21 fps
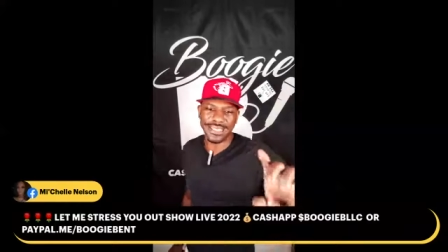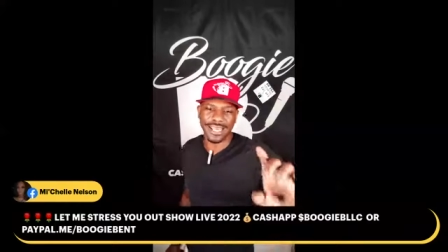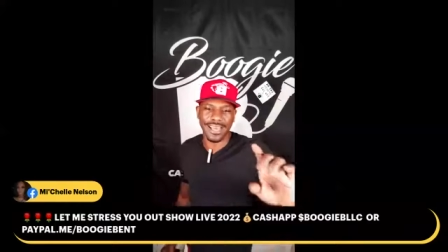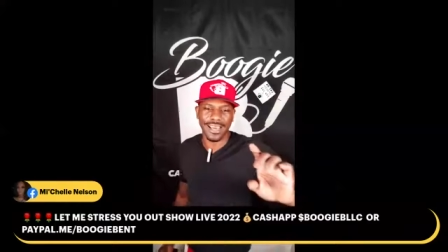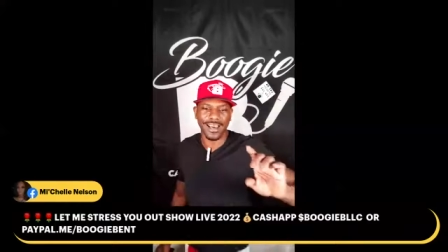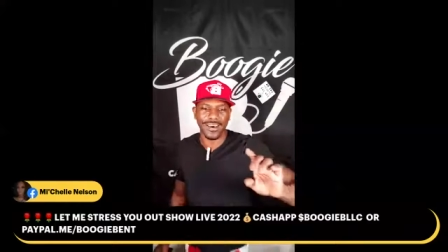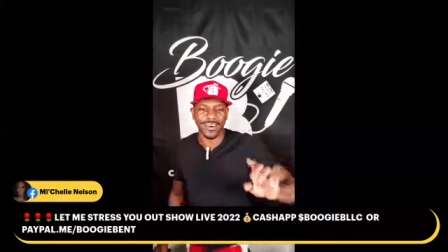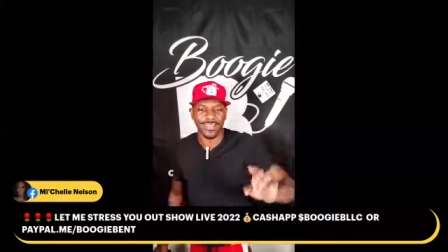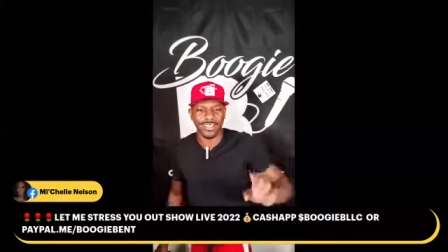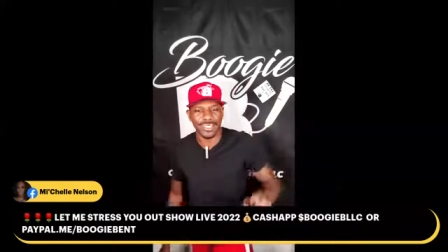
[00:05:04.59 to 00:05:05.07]

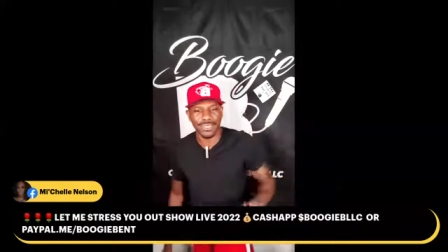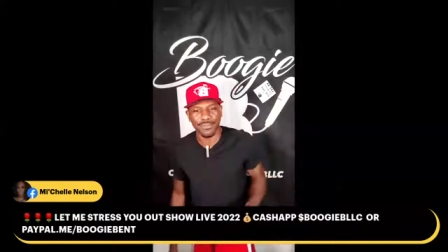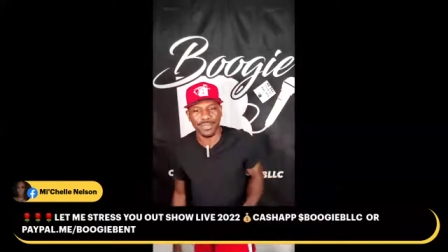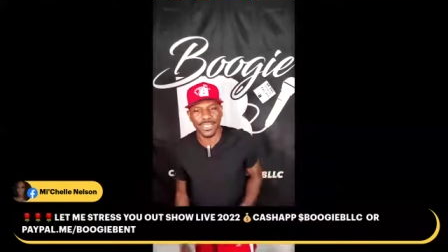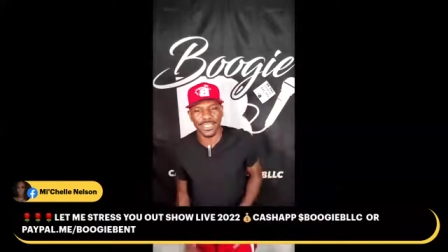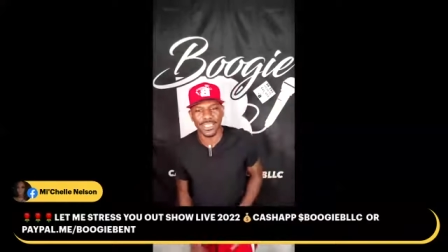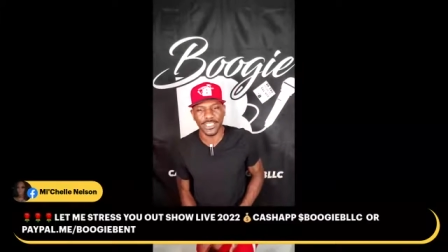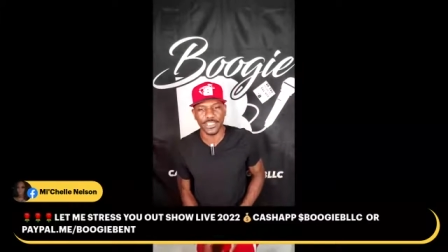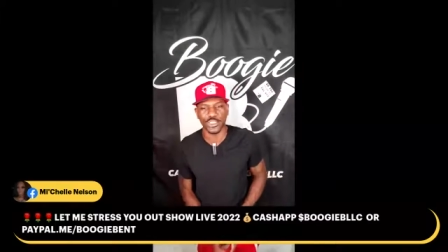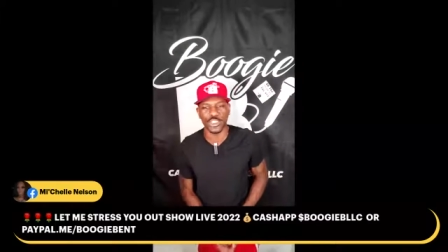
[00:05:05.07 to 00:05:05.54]
Now, let
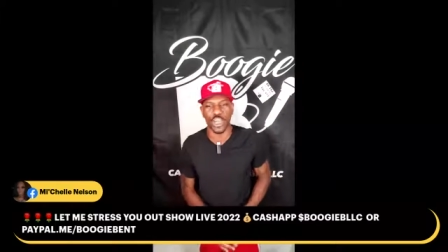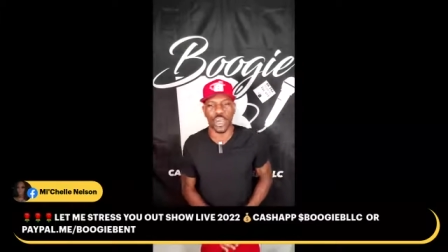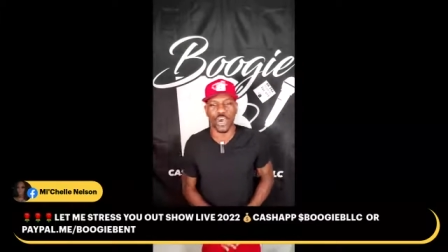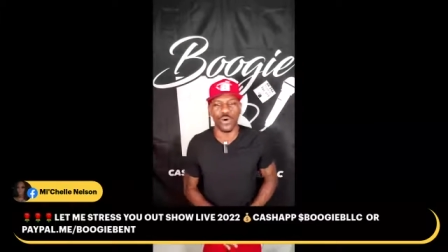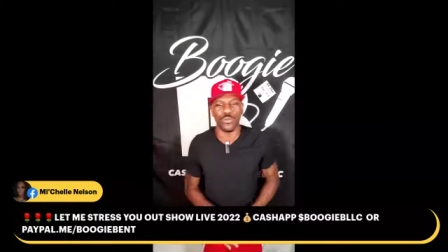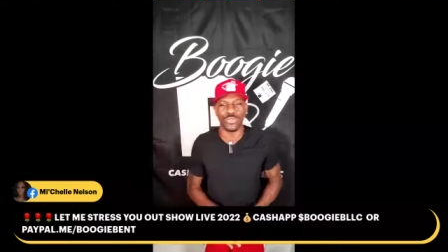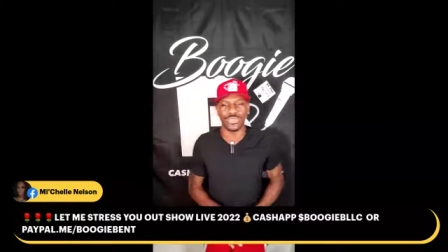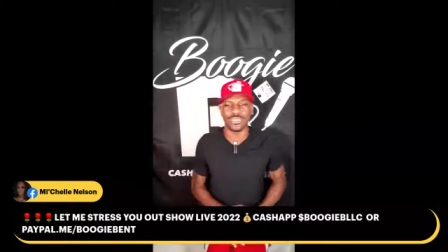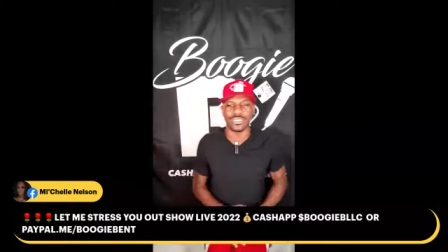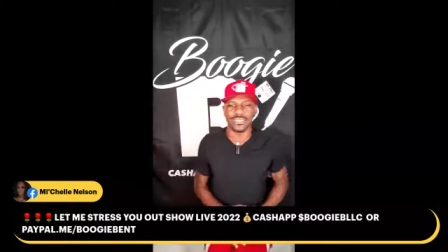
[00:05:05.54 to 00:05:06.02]
me hit
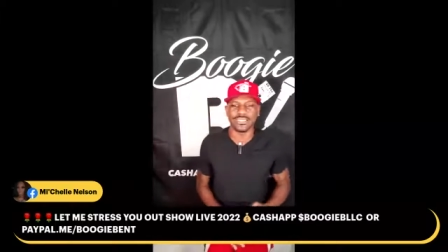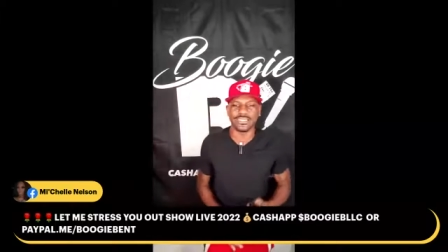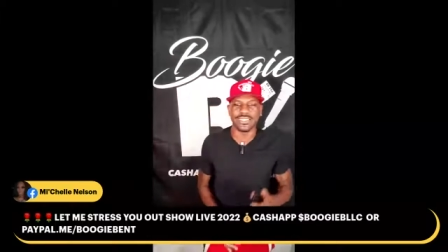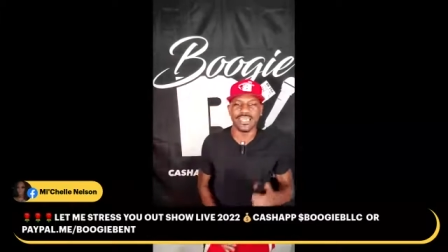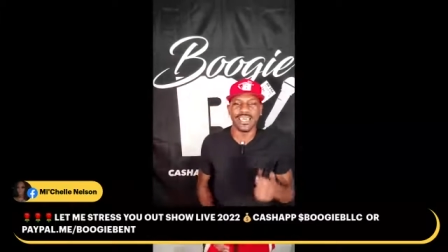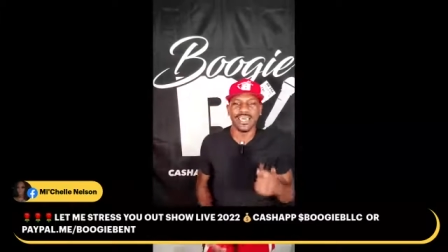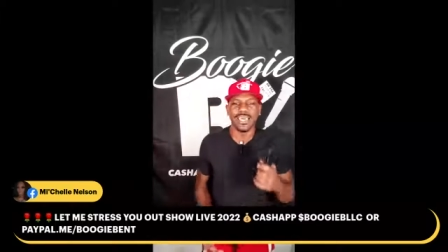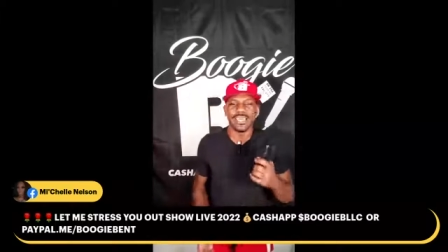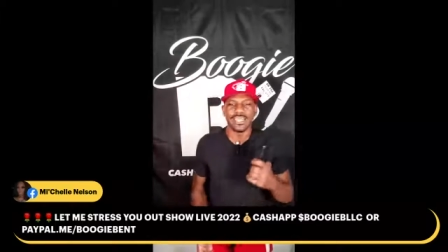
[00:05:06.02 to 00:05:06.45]
y'all with this.